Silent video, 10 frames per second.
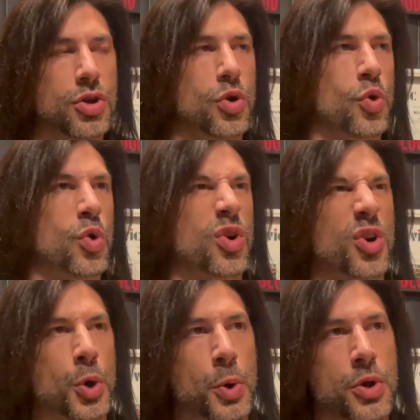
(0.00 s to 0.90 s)

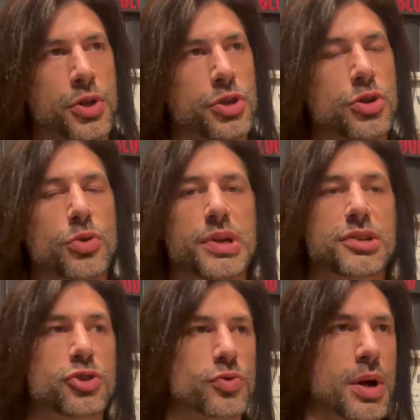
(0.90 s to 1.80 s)
or you as
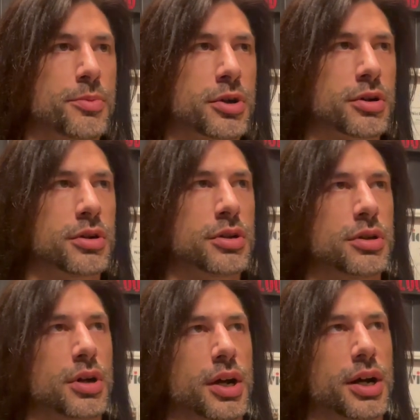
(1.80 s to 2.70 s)
a drummer
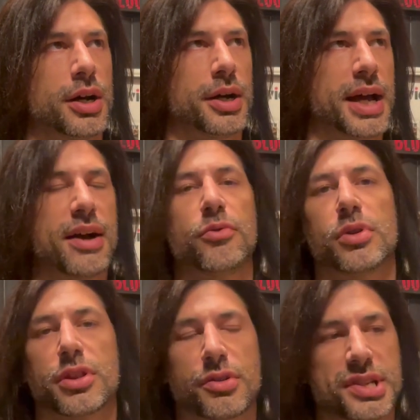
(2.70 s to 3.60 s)
have one of those